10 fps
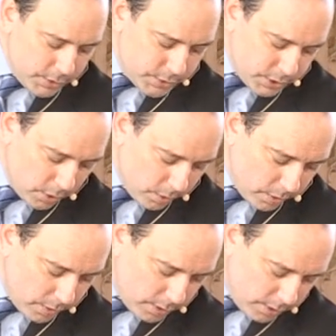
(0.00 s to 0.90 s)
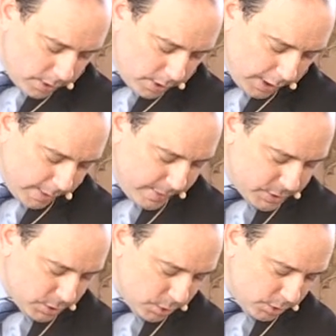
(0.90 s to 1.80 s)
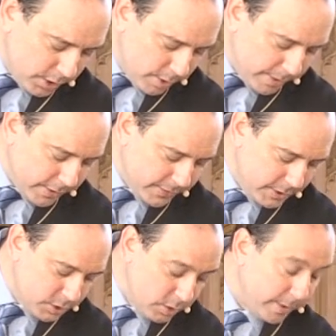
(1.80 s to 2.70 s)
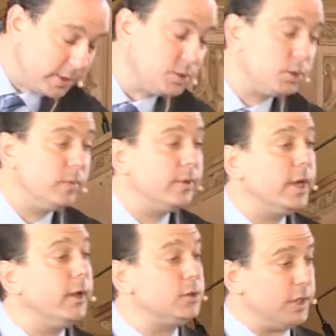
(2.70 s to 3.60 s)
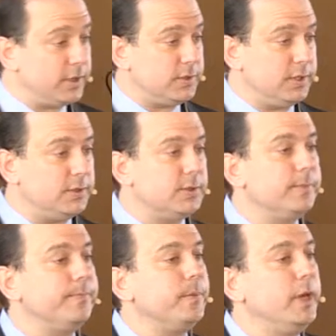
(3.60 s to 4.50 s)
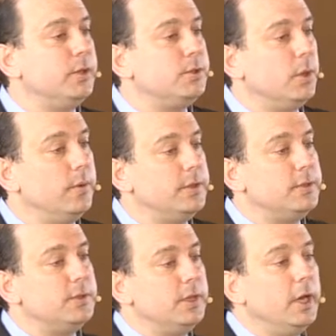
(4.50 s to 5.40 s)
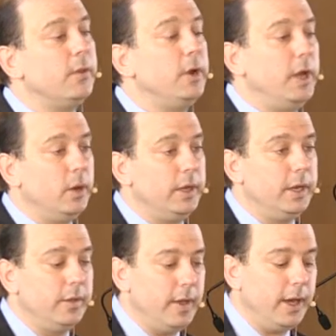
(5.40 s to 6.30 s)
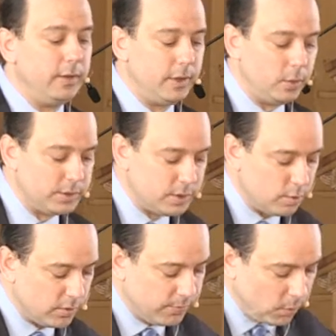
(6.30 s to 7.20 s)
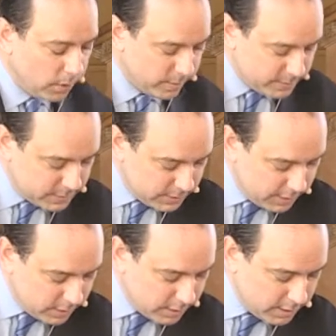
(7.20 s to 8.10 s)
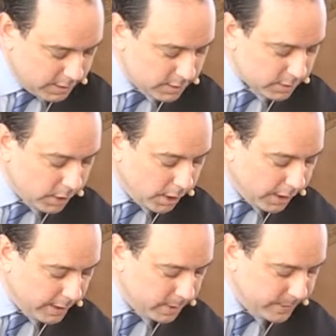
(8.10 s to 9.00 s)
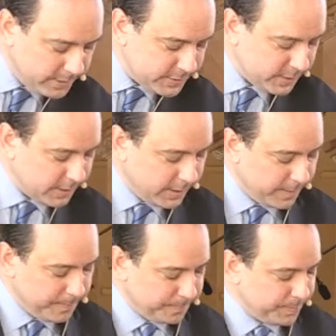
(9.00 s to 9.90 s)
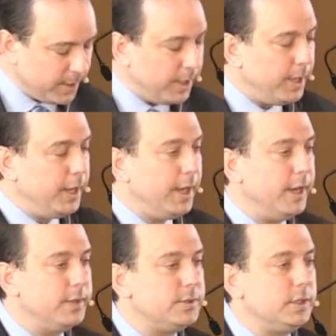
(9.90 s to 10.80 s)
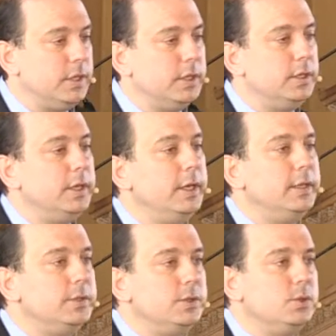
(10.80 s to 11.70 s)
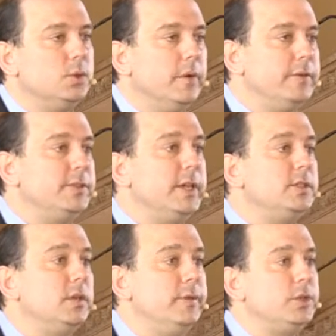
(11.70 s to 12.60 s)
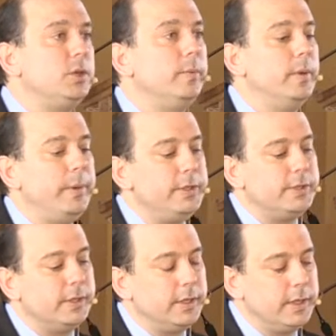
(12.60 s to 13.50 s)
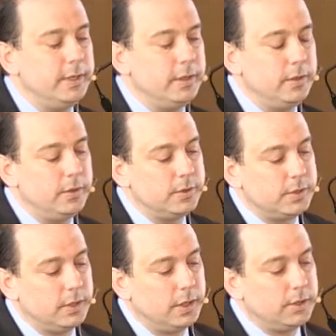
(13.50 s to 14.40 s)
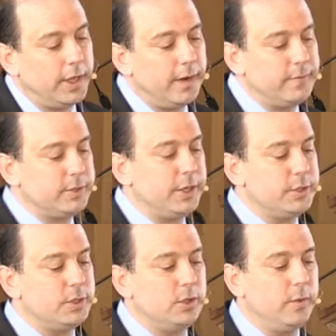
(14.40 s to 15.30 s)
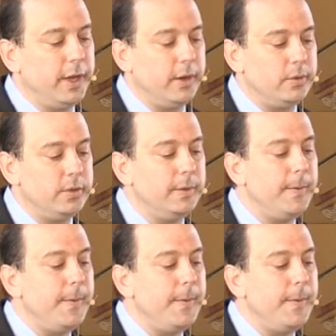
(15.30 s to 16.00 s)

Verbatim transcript: So I mentioned earlier about the issue about juvenile justice, and so this is another area that there was some reforms in the, in the law, and basically, and it's, it, it's sort of a sensitive issue, but basically the, there's a, a lot of discussion around